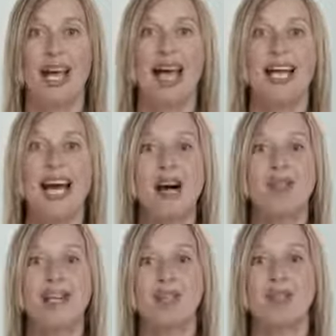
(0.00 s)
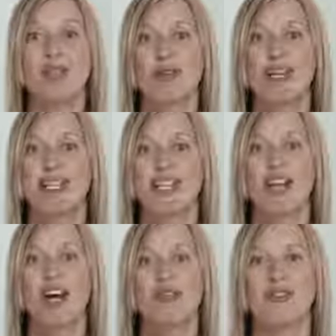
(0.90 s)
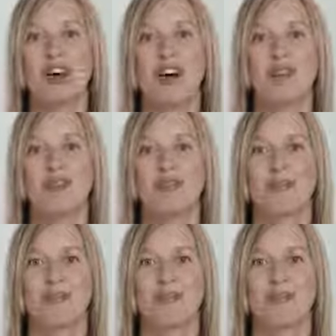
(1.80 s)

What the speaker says: and how that's been trending over time.